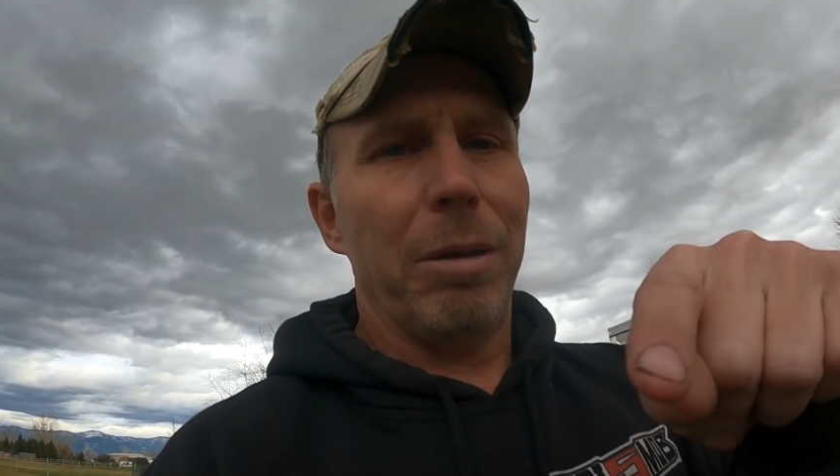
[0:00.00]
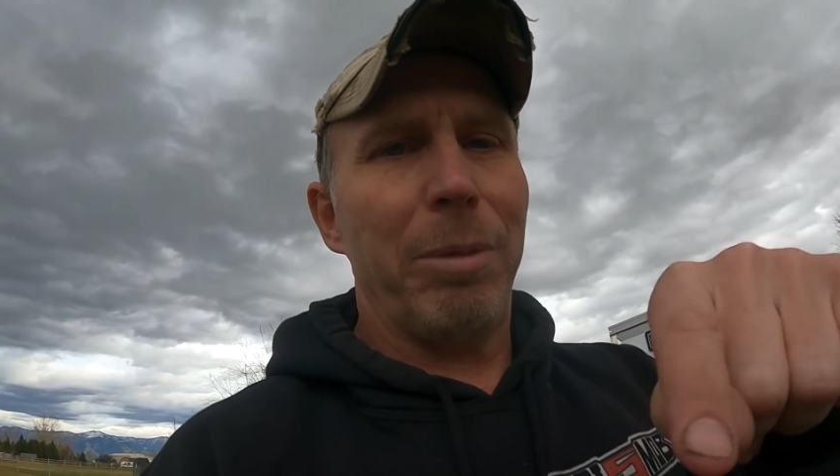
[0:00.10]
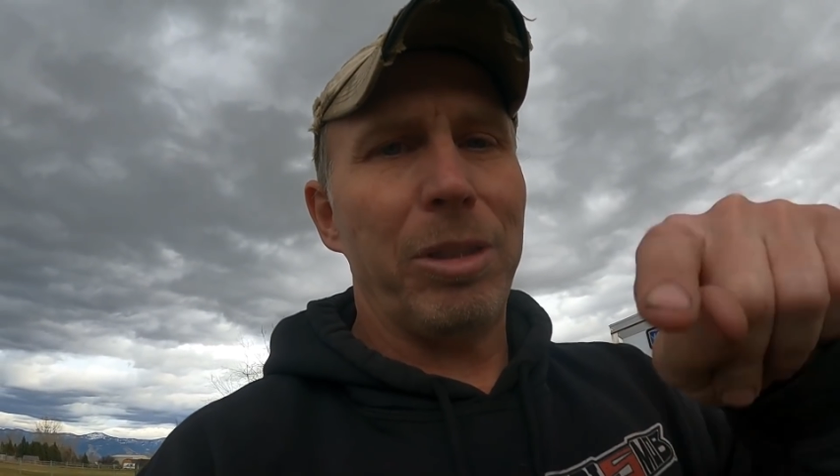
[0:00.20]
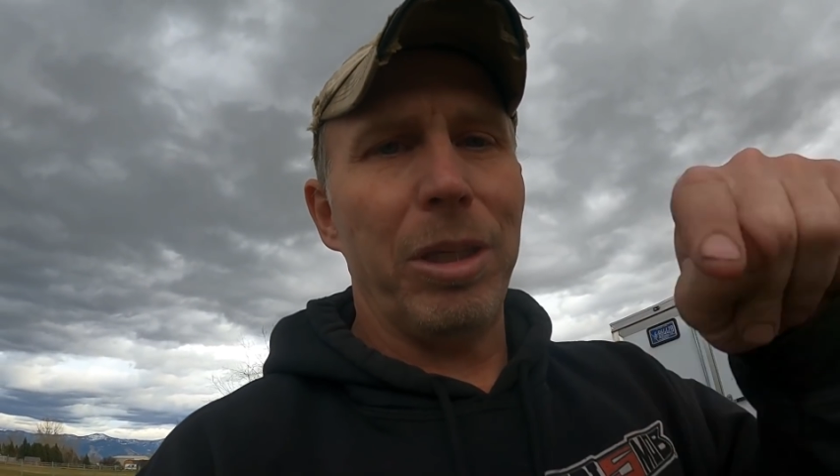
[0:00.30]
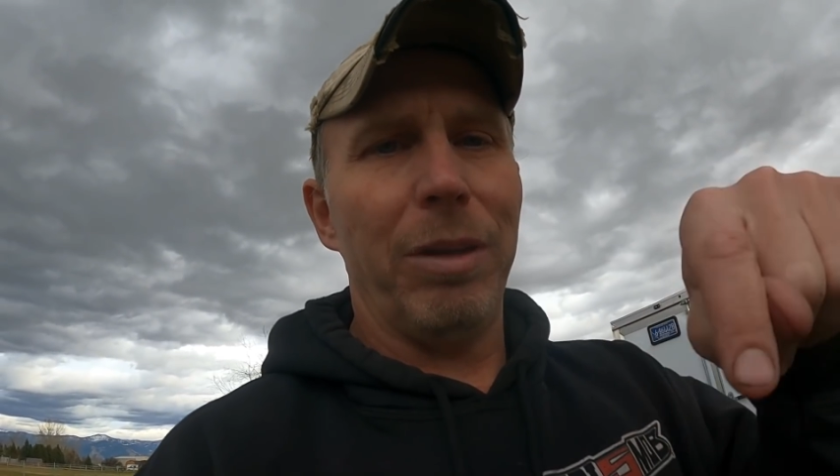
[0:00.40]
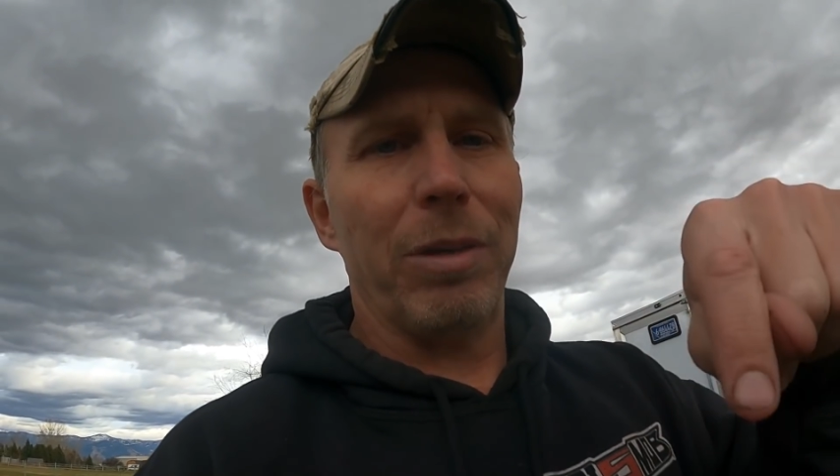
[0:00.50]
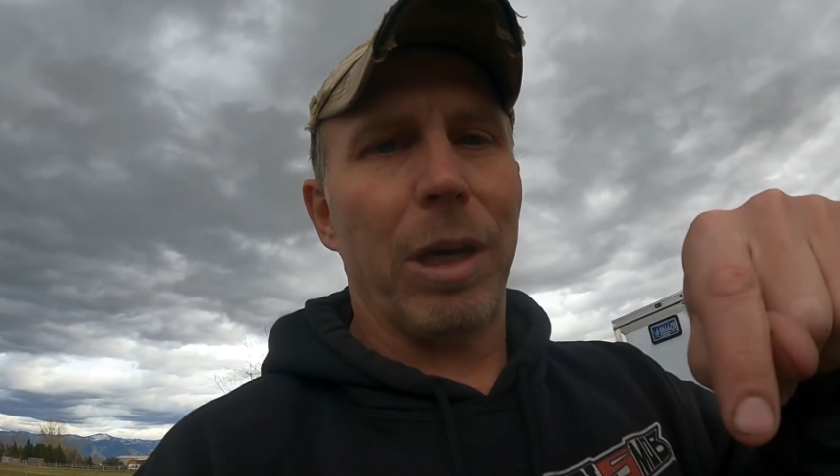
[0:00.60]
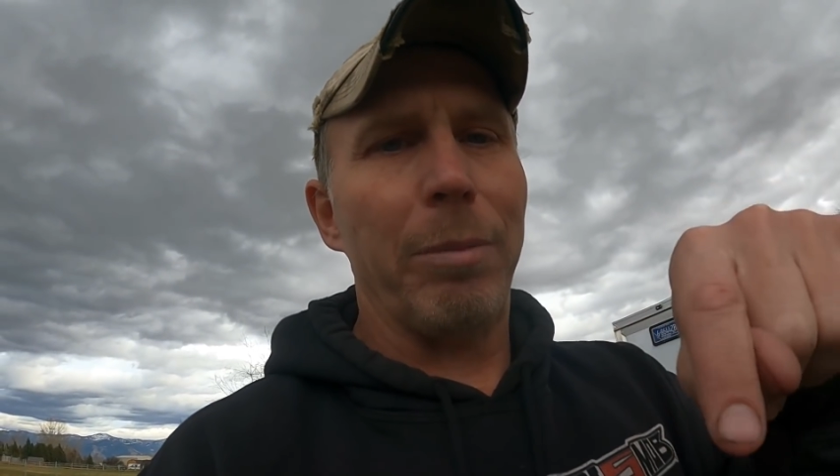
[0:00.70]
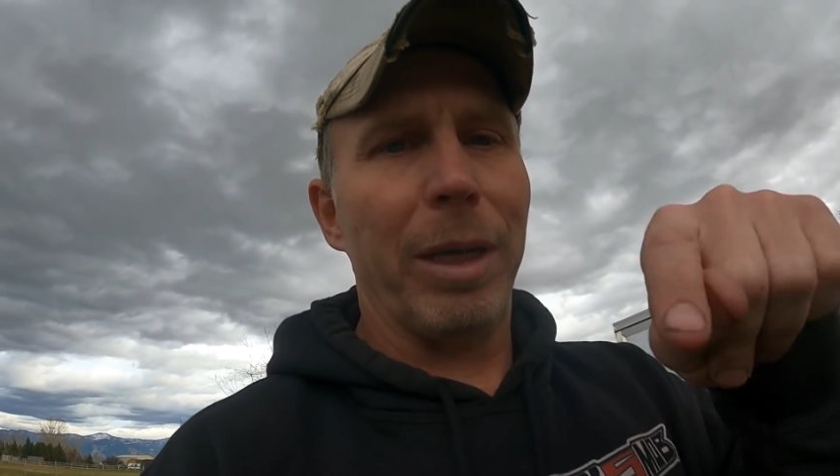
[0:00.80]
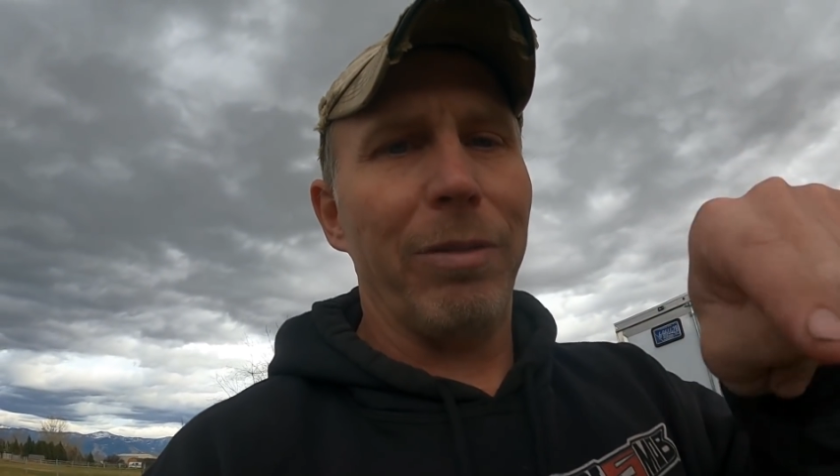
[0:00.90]
make sure you leave a
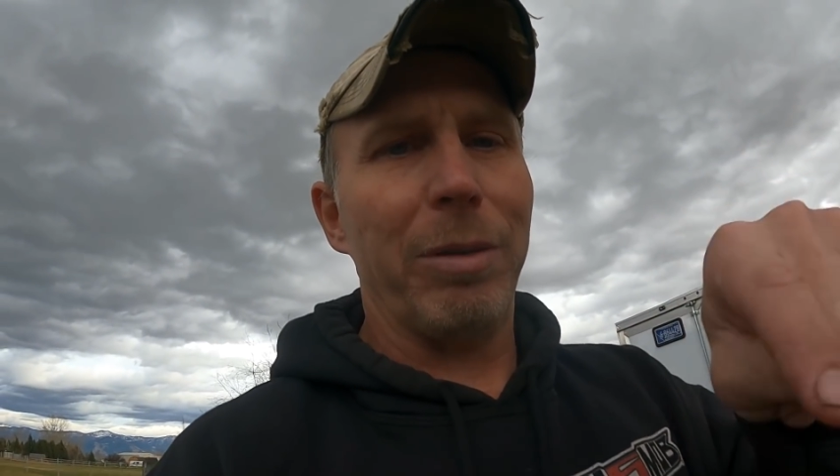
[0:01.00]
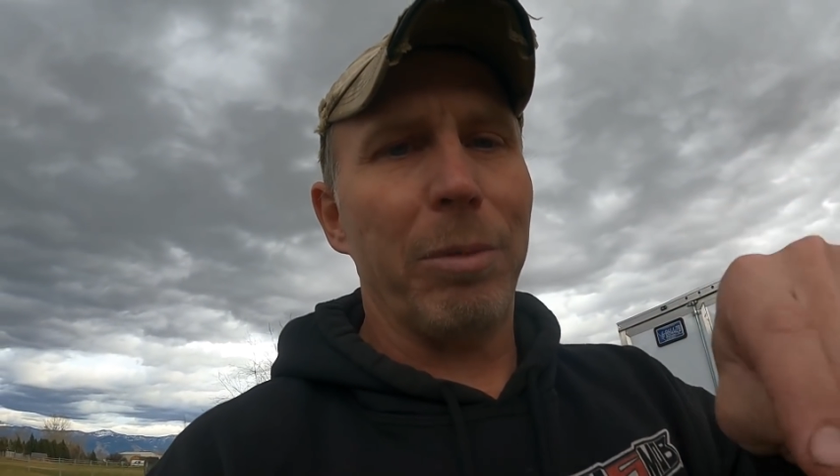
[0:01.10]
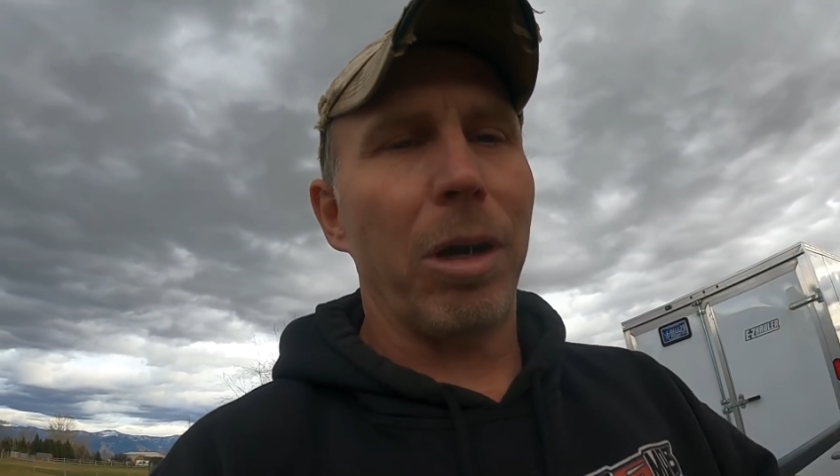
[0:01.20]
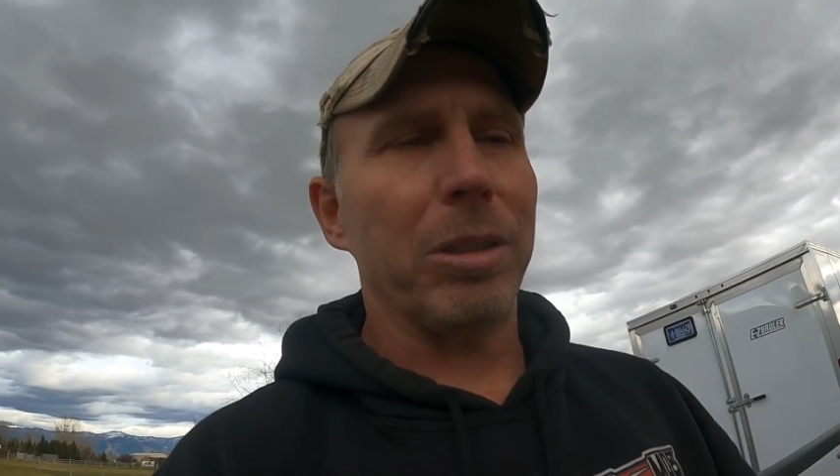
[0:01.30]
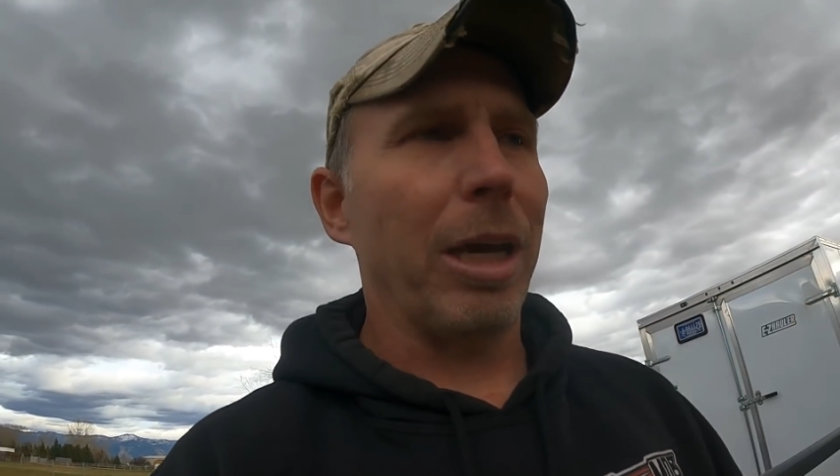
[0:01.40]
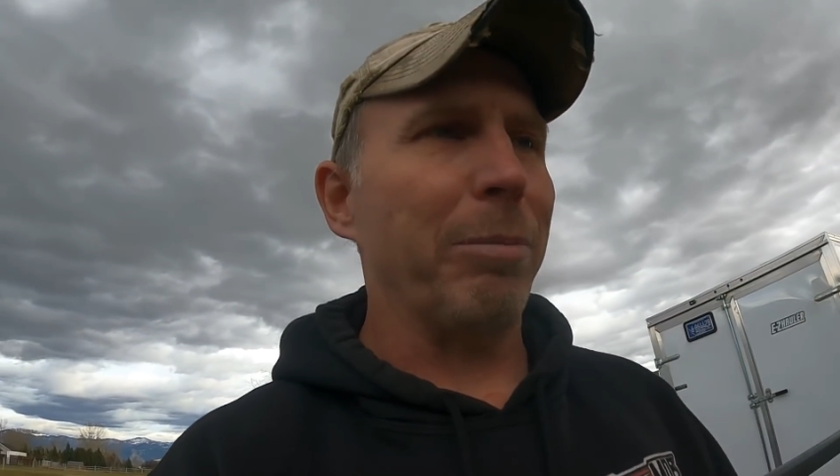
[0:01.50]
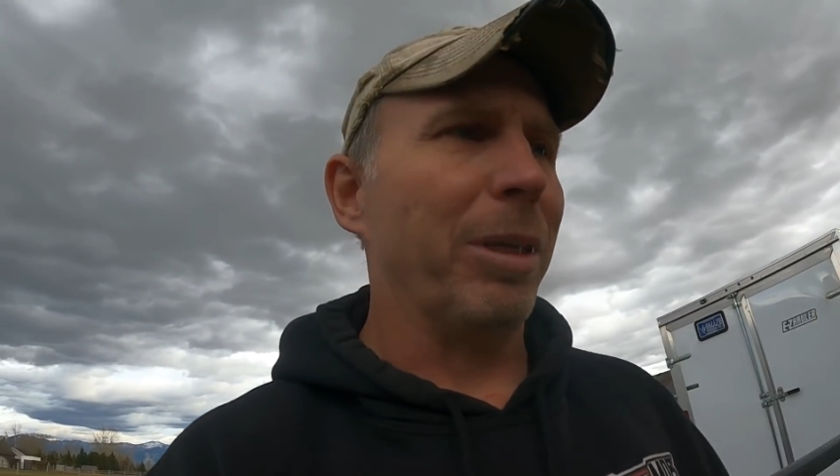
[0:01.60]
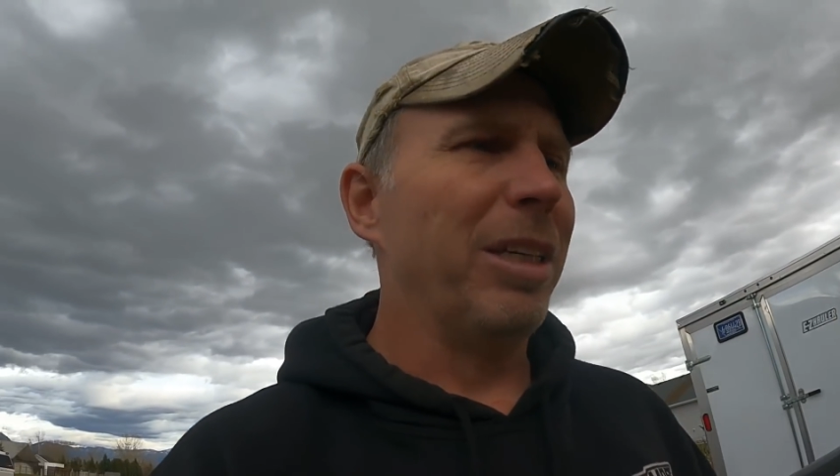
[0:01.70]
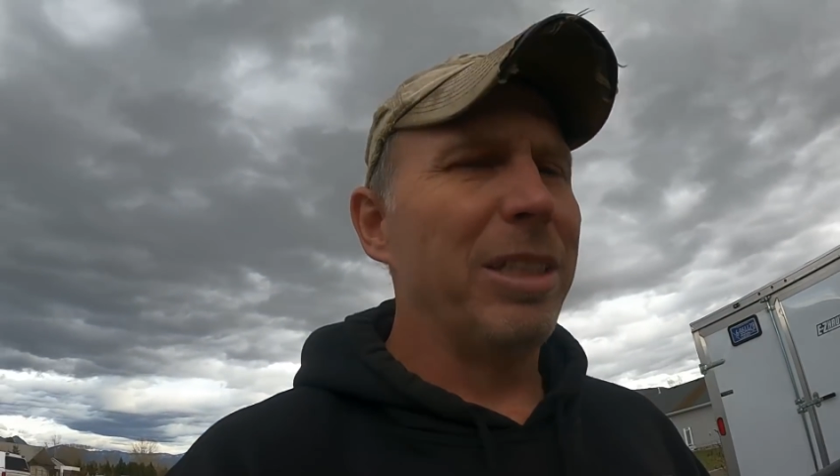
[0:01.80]
comment giving him a hard time.